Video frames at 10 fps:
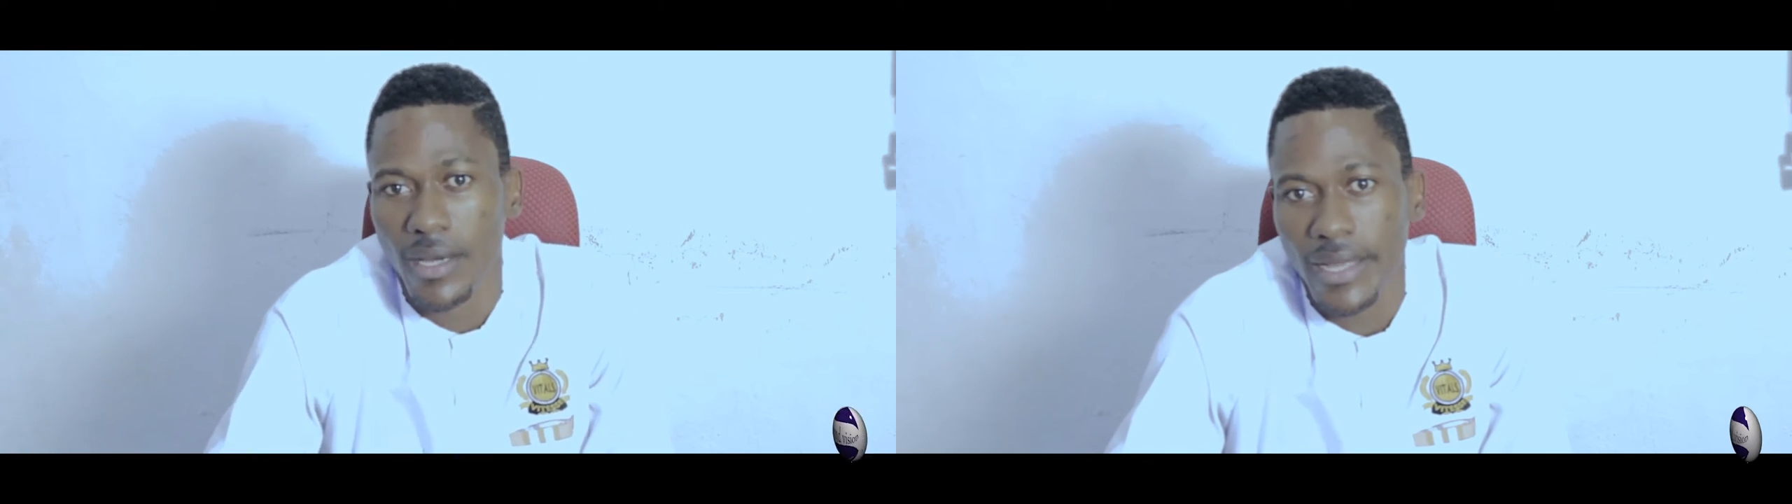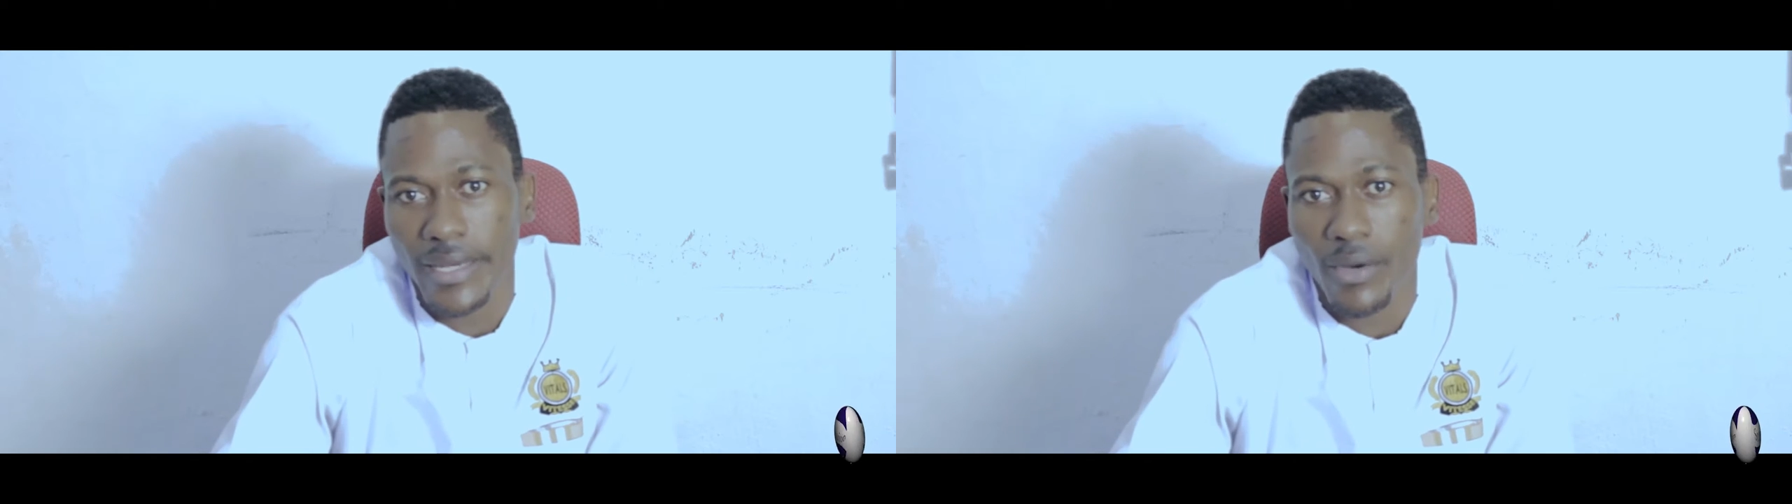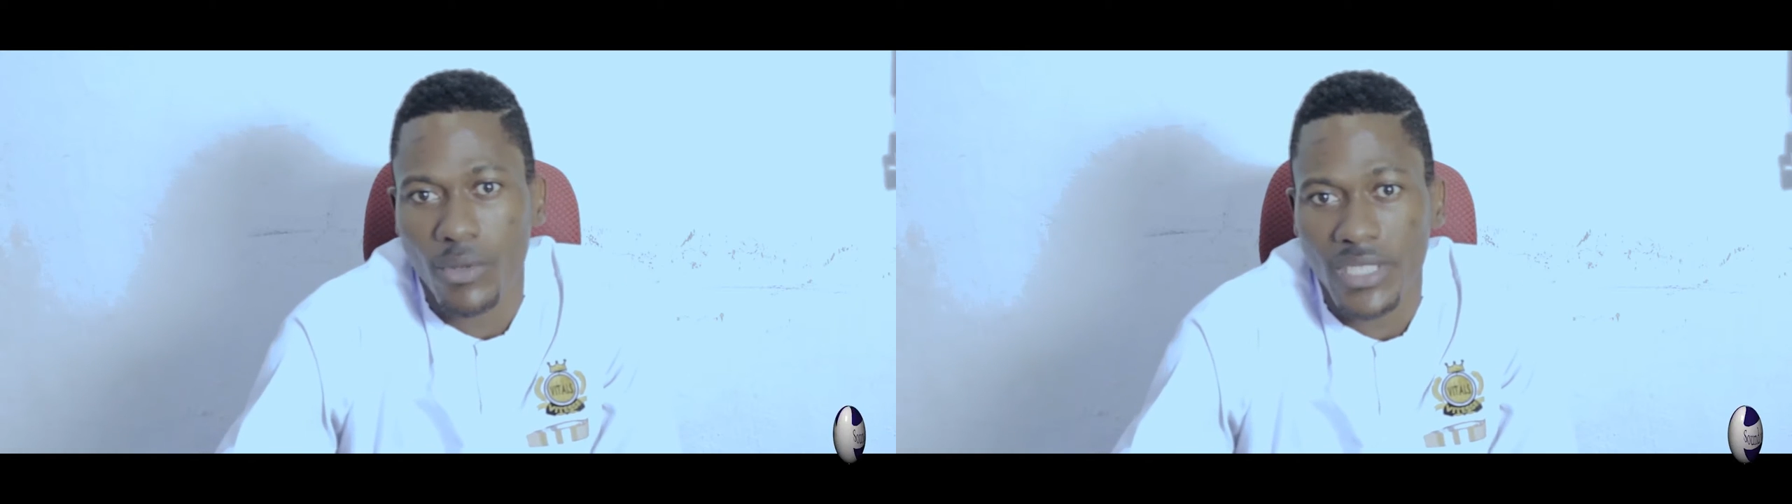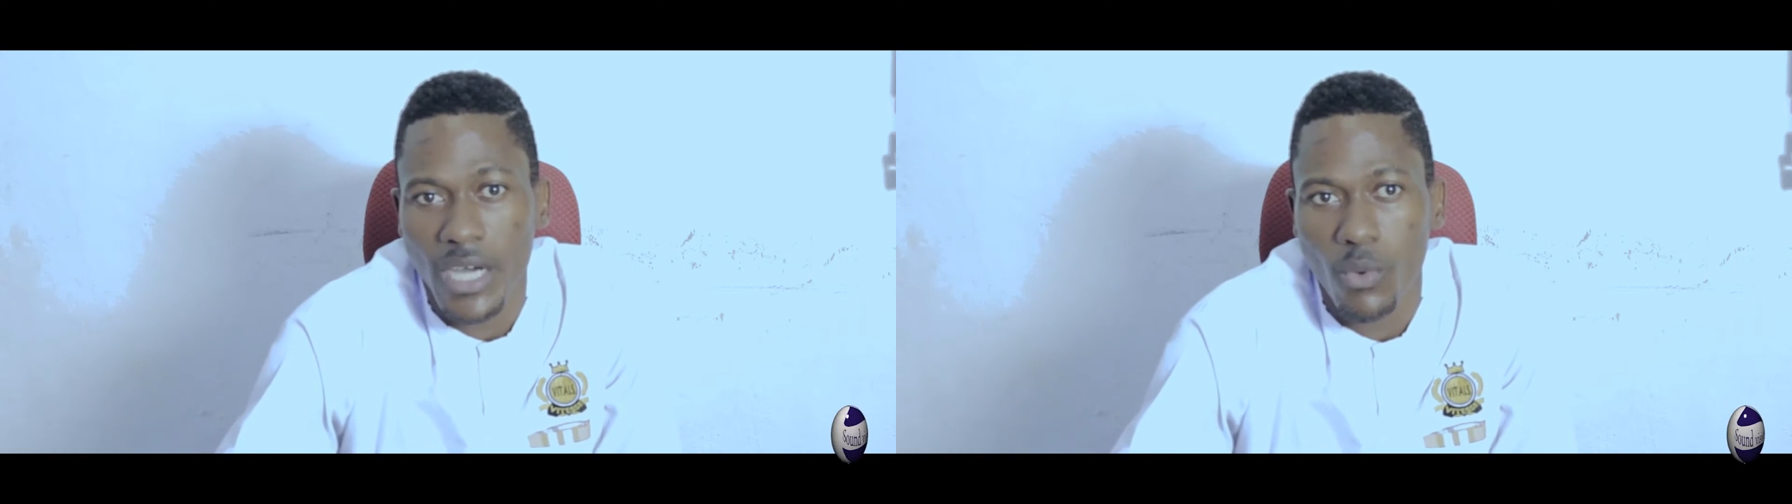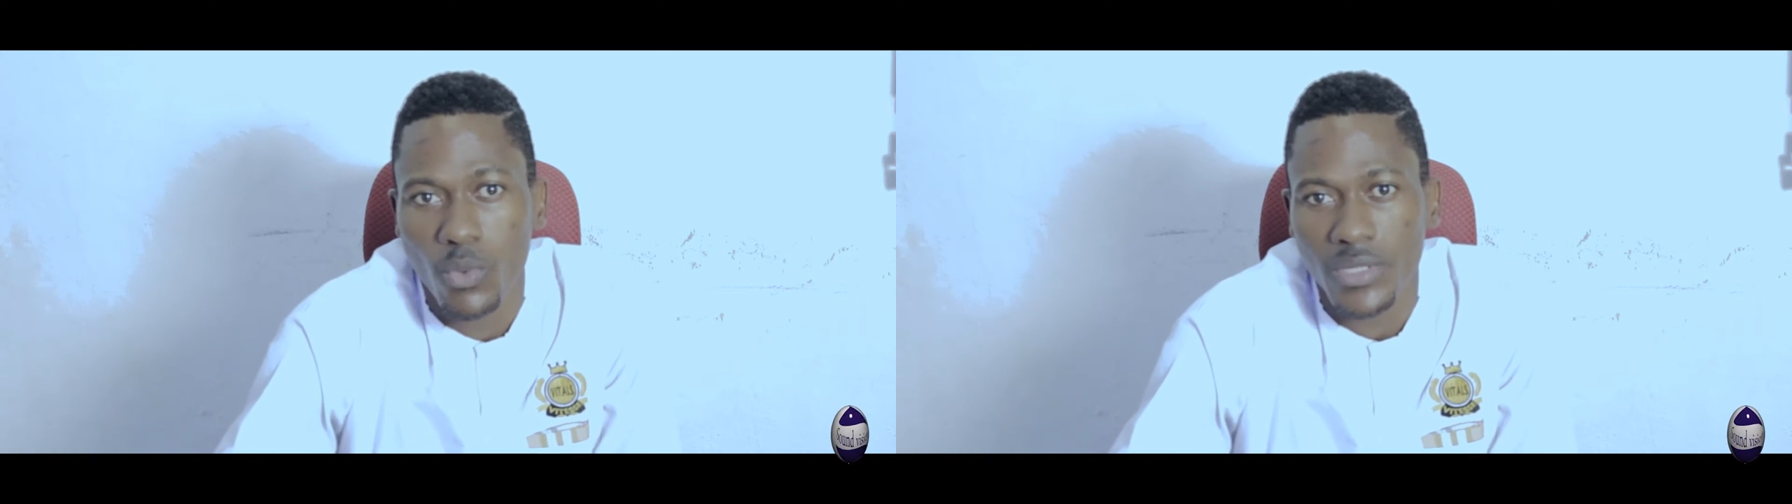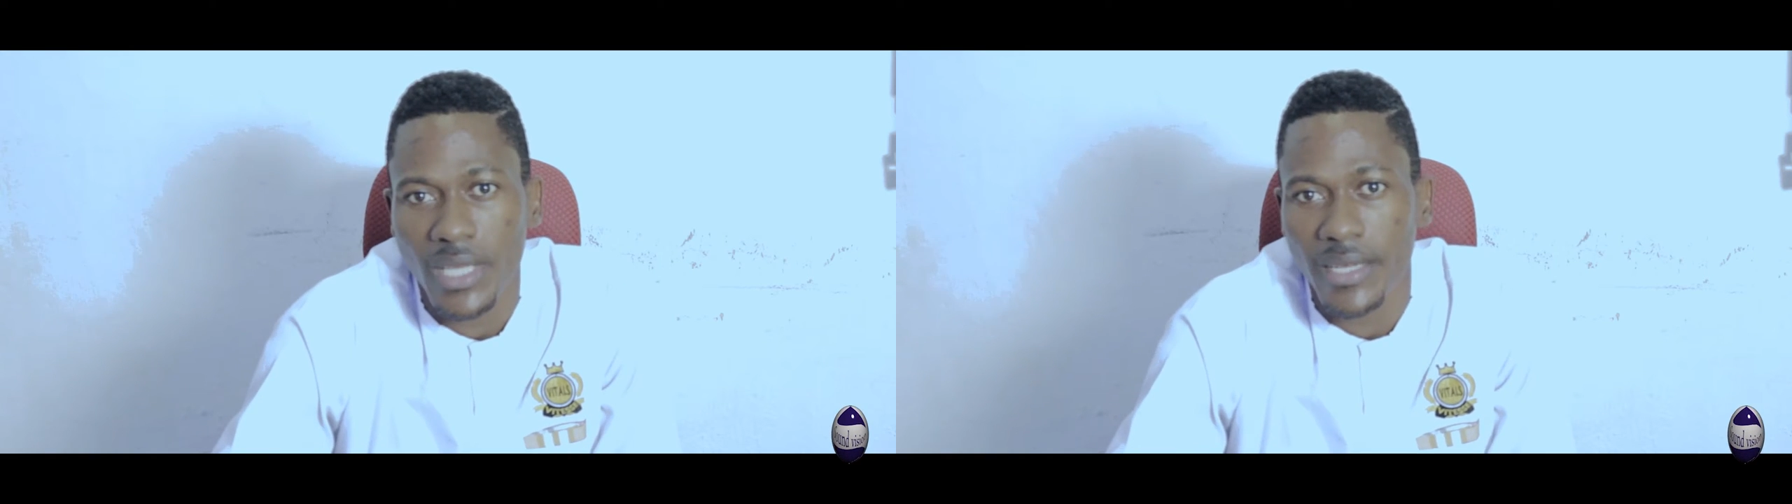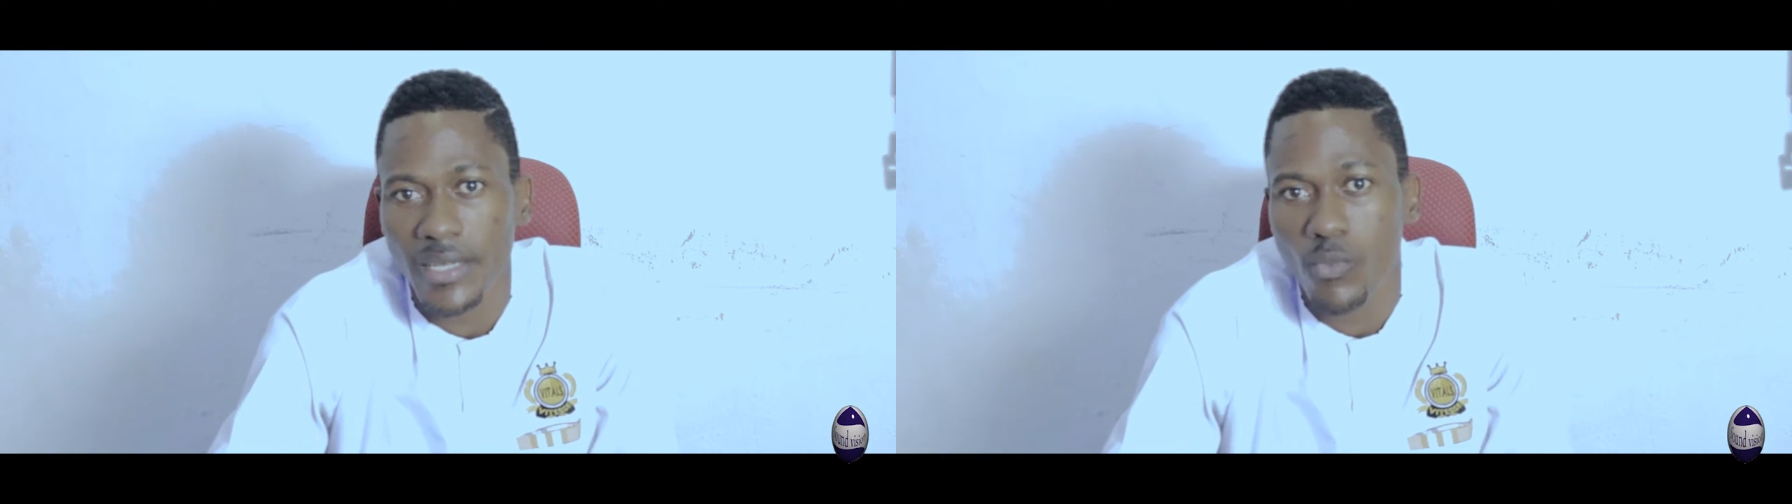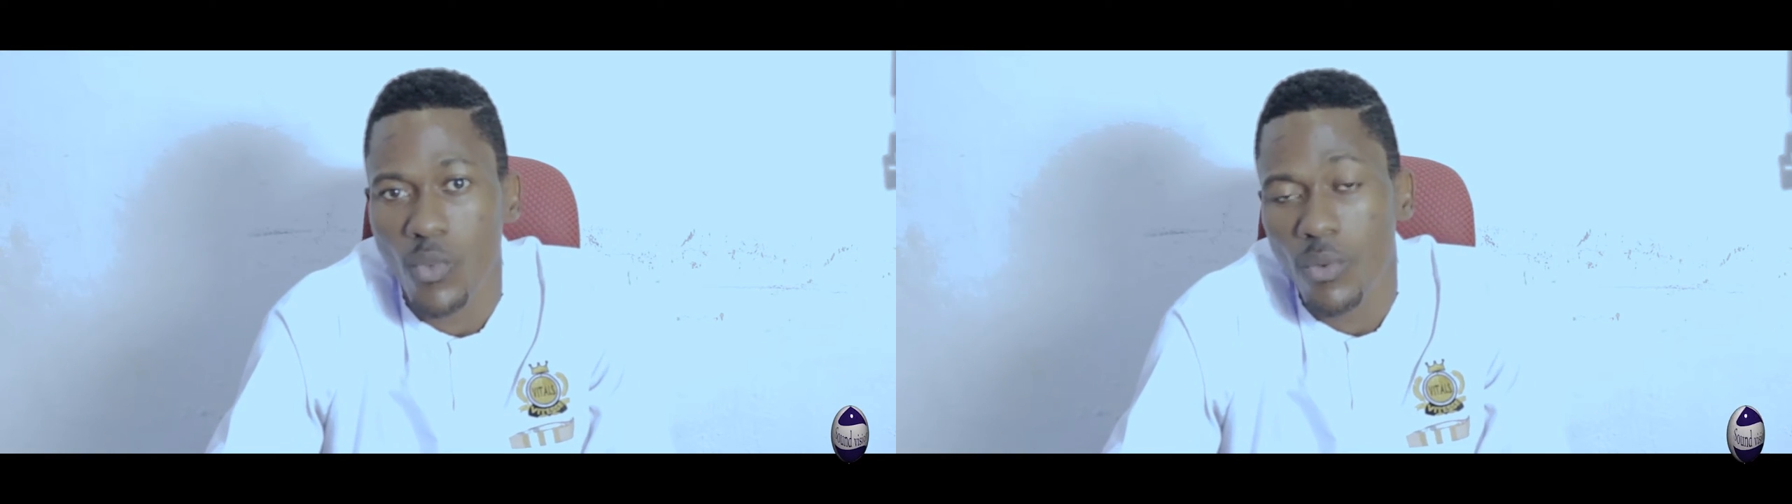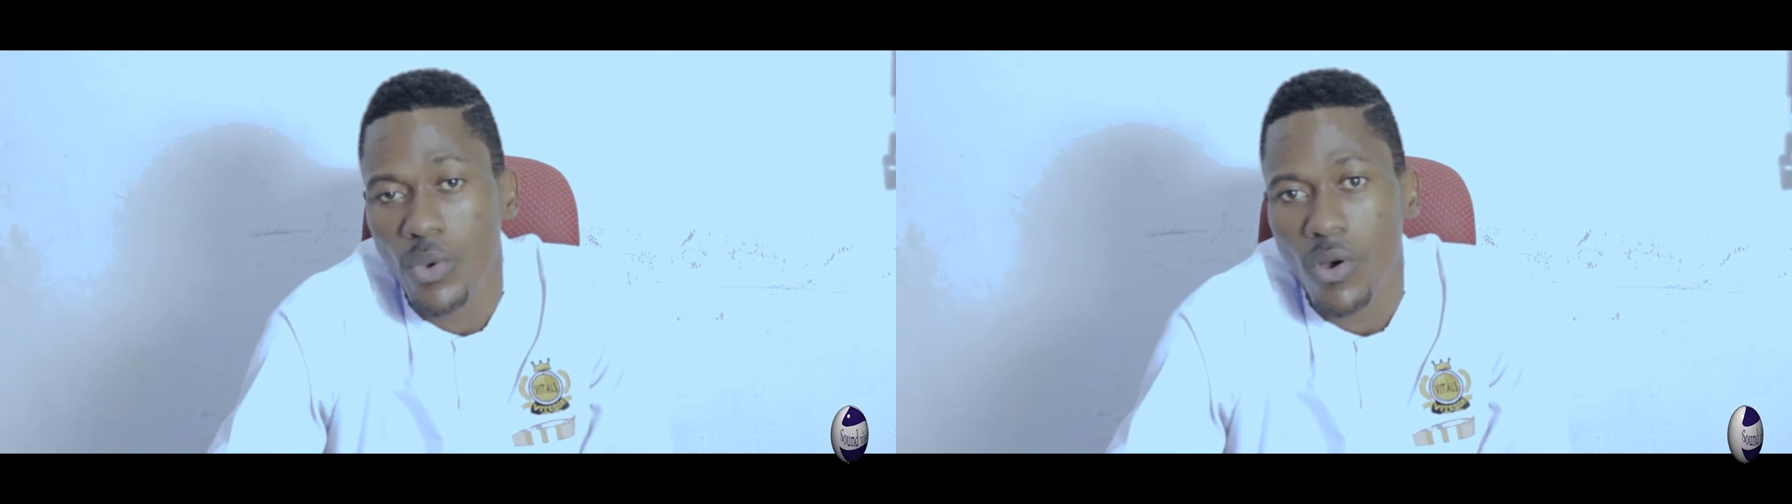And that was how we started what